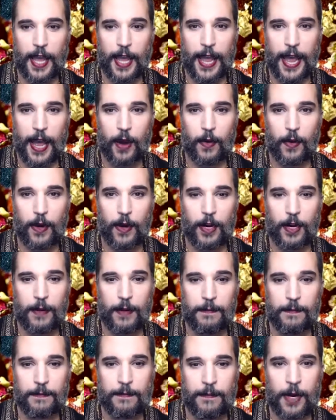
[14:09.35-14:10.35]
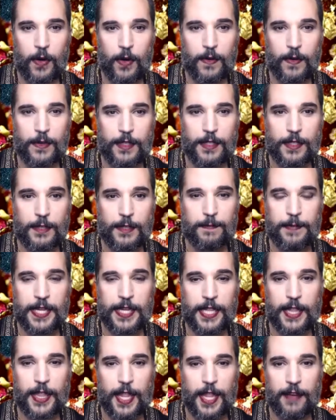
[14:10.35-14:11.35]
our most
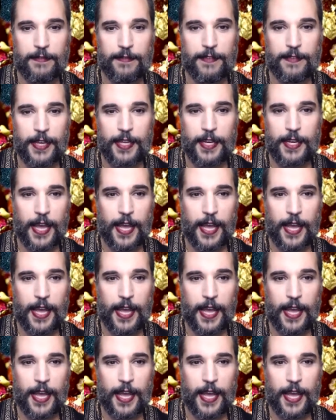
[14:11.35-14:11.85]
beloved